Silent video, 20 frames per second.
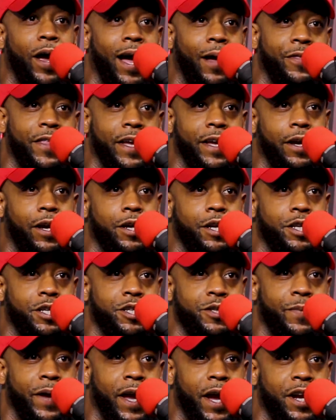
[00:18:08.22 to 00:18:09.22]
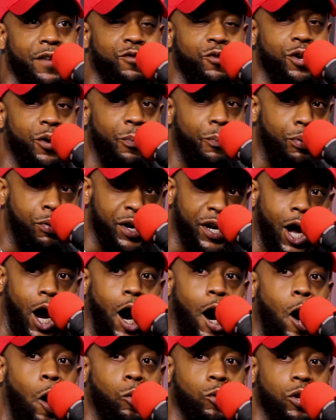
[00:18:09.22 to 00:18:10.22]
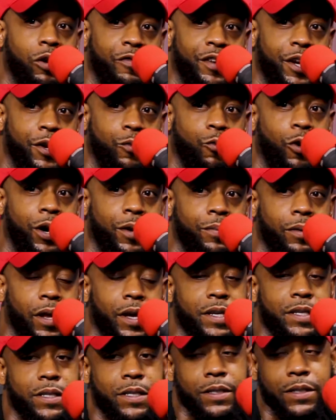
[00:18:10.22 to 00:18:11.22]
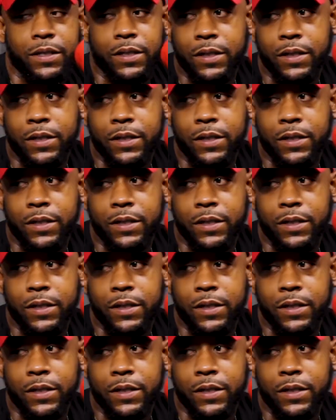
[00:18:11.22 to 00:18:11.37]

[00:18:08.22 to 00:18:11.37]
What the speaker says: way I think it could expand if you could put all of it in one place.